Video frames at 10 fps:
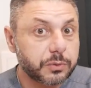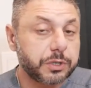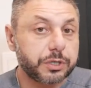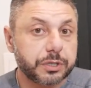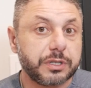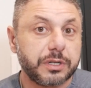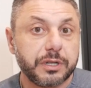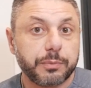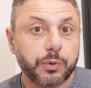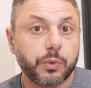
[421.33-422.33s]
which the
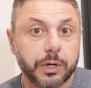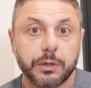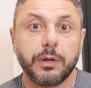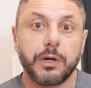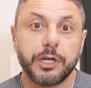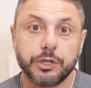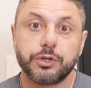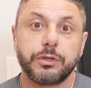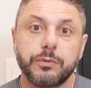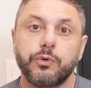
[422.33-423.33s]
number 1
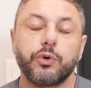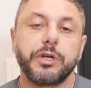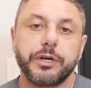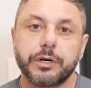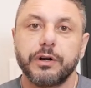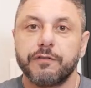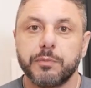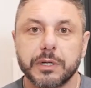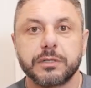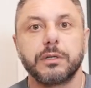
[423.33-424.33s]
injured rotator cuff
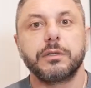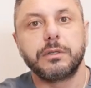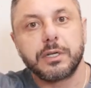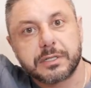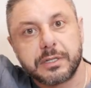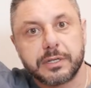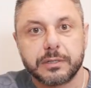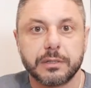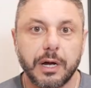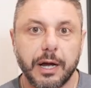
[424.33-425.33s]
muscle, does this.